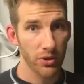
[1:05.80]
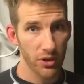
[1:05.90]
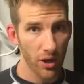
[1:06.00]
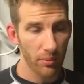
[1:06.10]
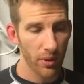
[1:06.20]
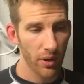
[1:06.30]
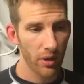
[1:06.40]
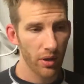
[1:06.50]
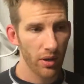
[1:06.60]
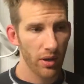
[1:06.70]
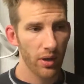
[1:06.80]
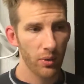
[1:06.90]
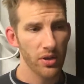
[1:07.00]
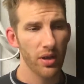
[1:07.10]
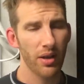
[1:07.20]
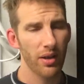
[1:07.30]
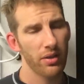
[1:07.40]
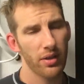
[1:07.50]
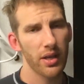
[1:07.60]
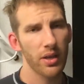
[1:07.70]
on top, which I
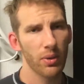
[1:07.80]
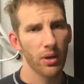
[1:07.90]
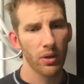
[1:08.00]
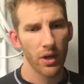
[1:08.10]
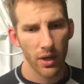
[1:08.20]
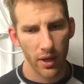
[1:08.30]
think he will.